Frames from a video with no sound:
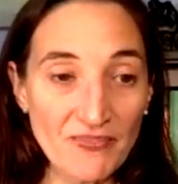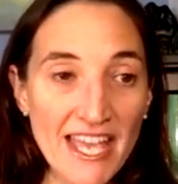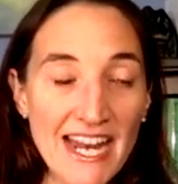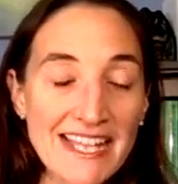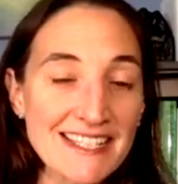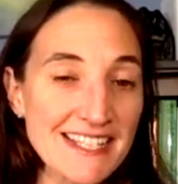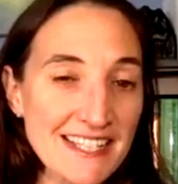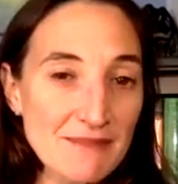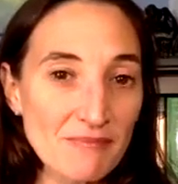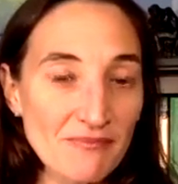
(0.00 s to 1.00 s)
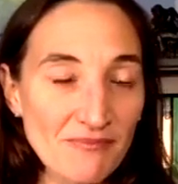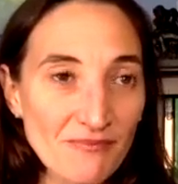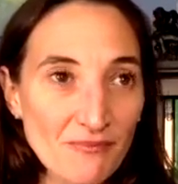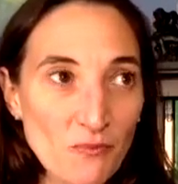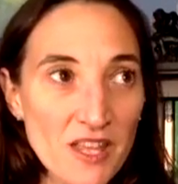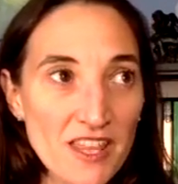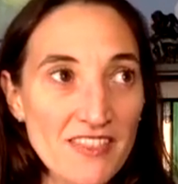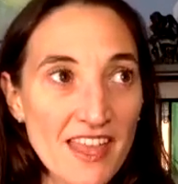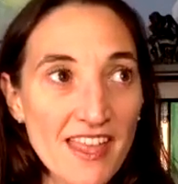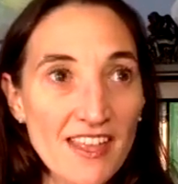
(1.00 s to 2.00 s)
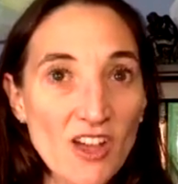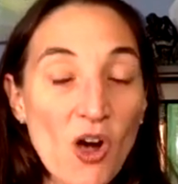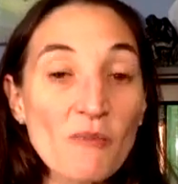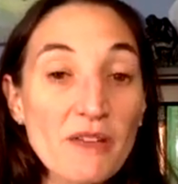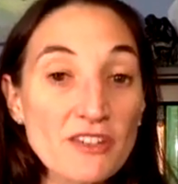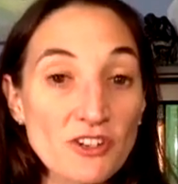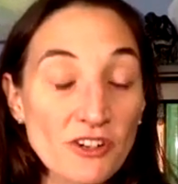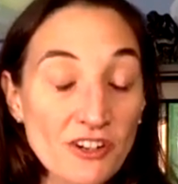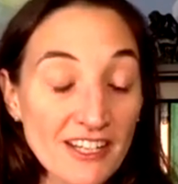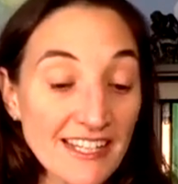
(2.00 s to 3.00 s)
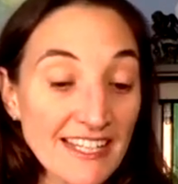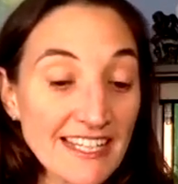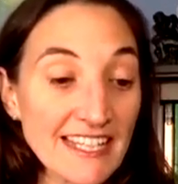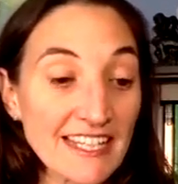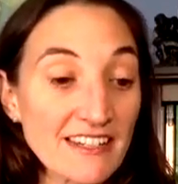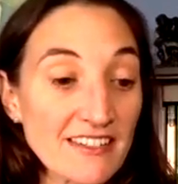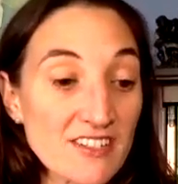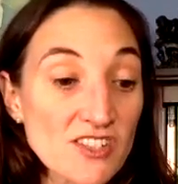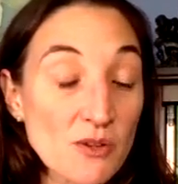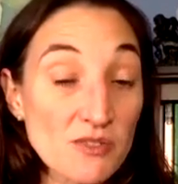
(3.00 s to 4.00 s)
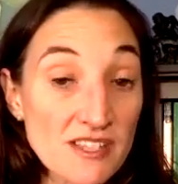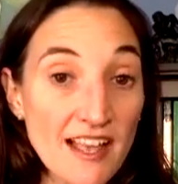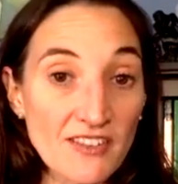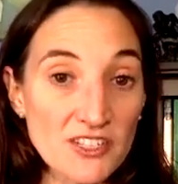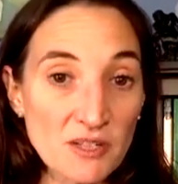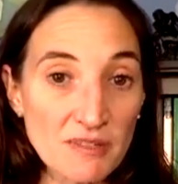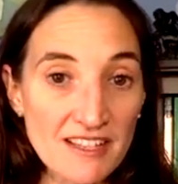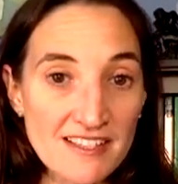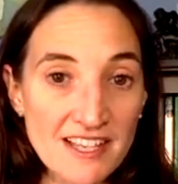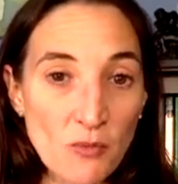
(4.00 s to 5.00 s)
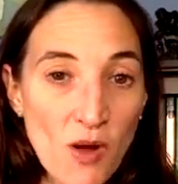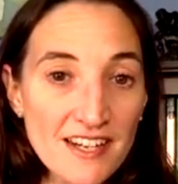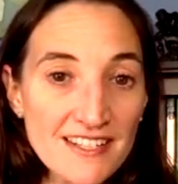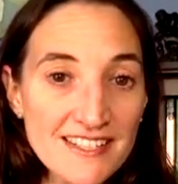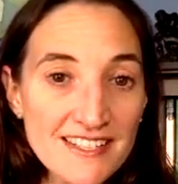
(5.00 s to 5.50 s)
and I did it with a co-major in sociology because I wanted to